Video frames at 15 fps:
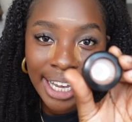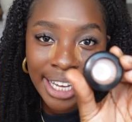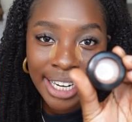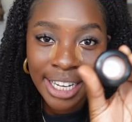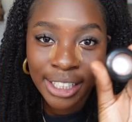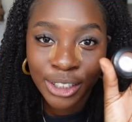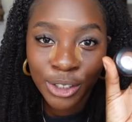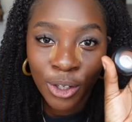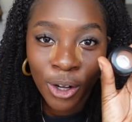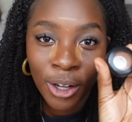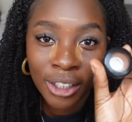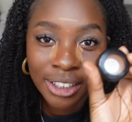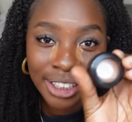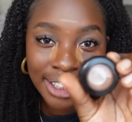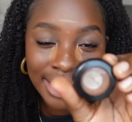It is
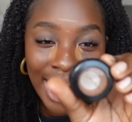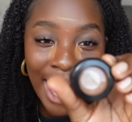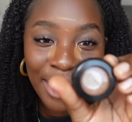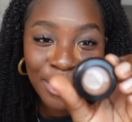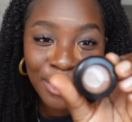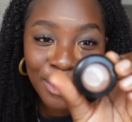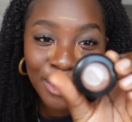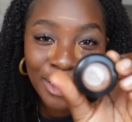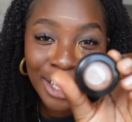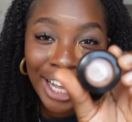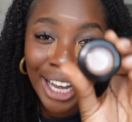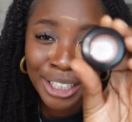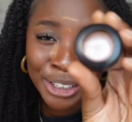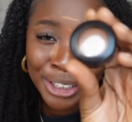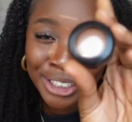called Saddle.
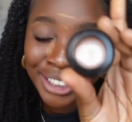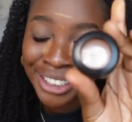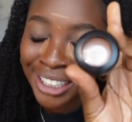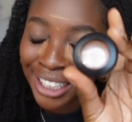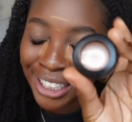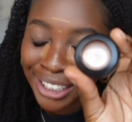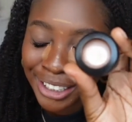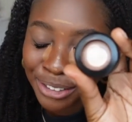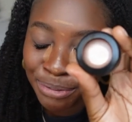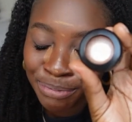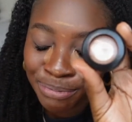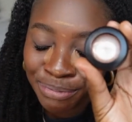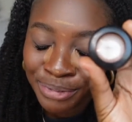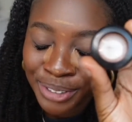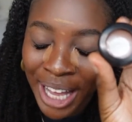As you can tell,
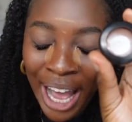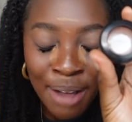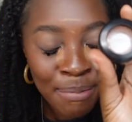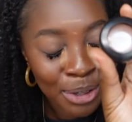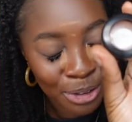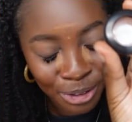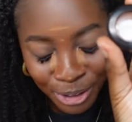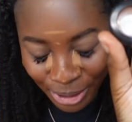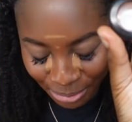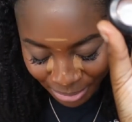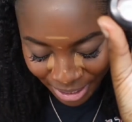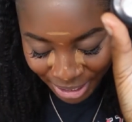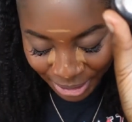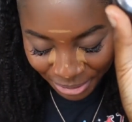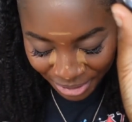I've been through some
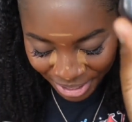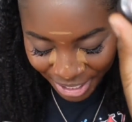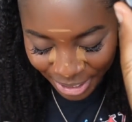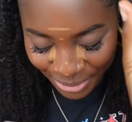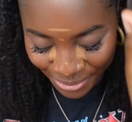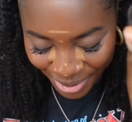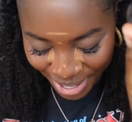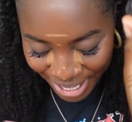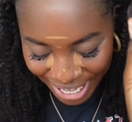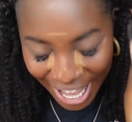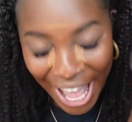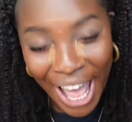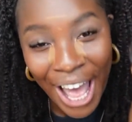things with this one.